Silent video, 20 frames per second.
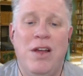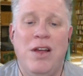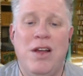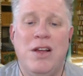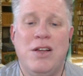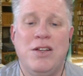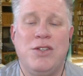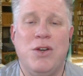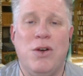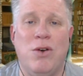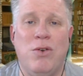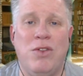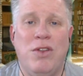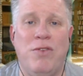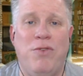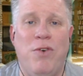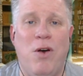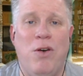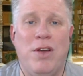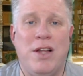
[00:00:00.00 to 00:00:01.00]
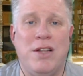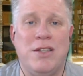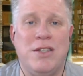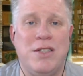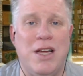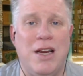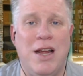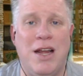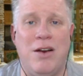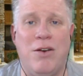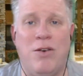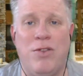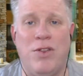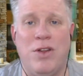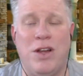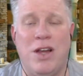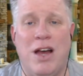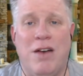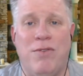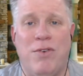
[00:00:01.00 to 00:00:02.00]
So the Falcons, they did earn
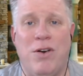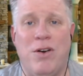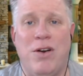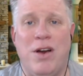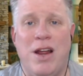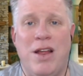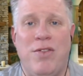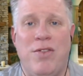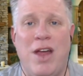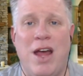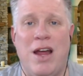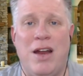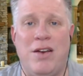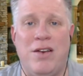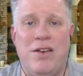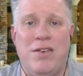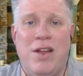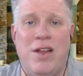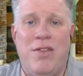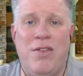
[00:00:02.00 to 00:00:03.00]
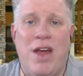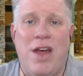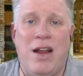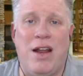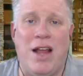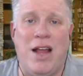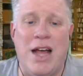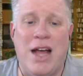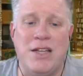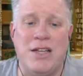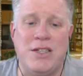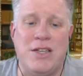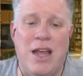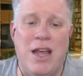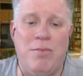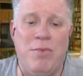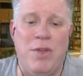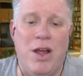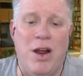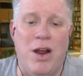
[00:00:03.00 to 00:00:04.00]
the cover in that last
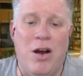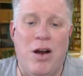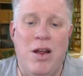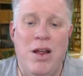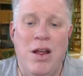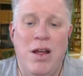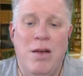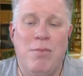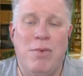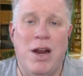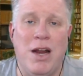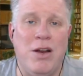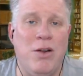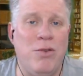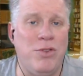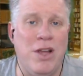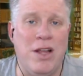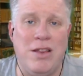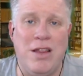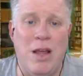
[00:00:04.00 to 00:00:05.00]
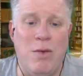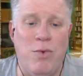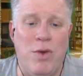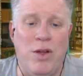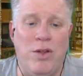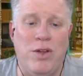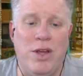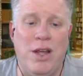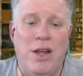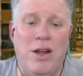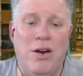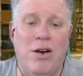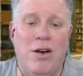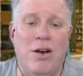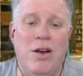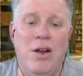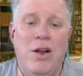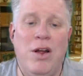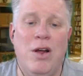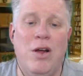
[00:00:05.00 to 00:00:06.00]
game there, but I don't think they will
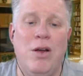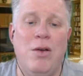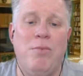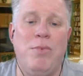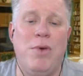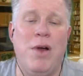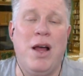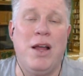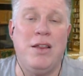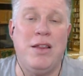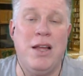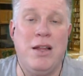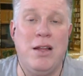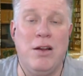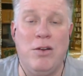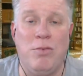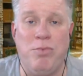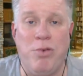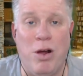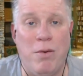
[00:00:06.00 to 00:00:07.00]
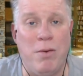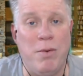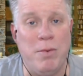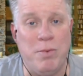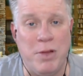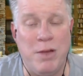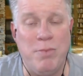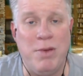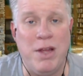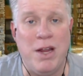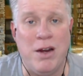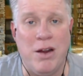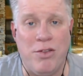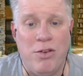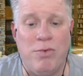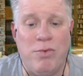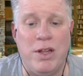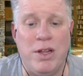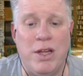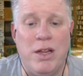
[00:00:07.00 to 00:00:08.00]
here. I think it'll probably be
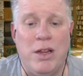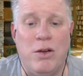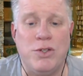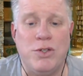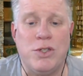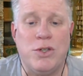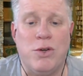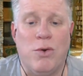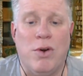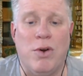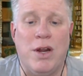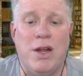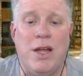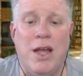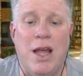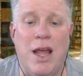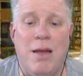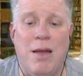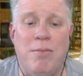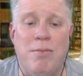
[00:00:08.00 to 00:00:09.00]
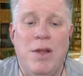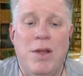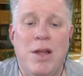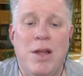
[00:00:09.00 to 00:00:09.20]
another really low-scoring game,